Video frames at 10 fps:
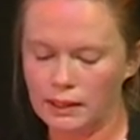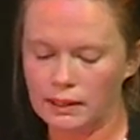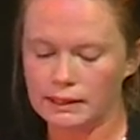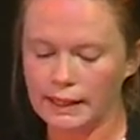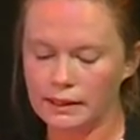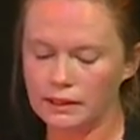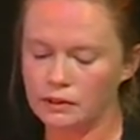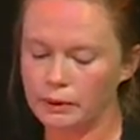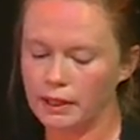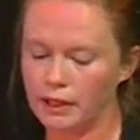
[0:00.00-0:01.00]
Second,
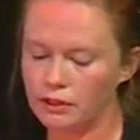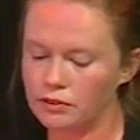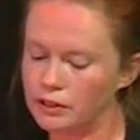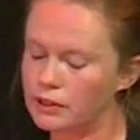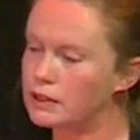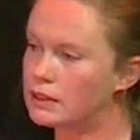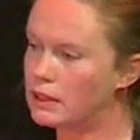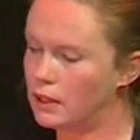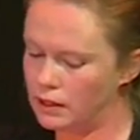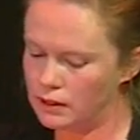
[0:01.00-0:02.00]
we heard real
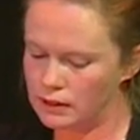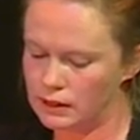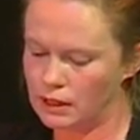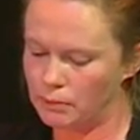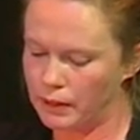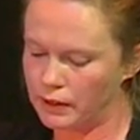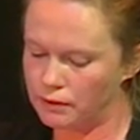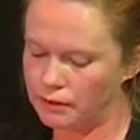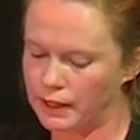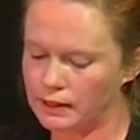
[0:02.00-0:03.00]
concerns about the
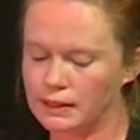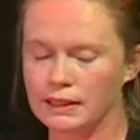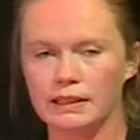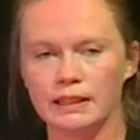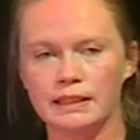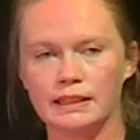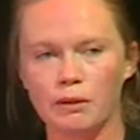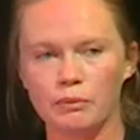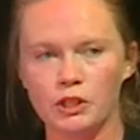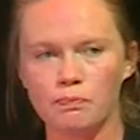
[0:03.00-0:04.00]
fact that it's the
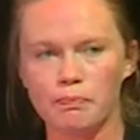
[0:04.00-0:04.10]
established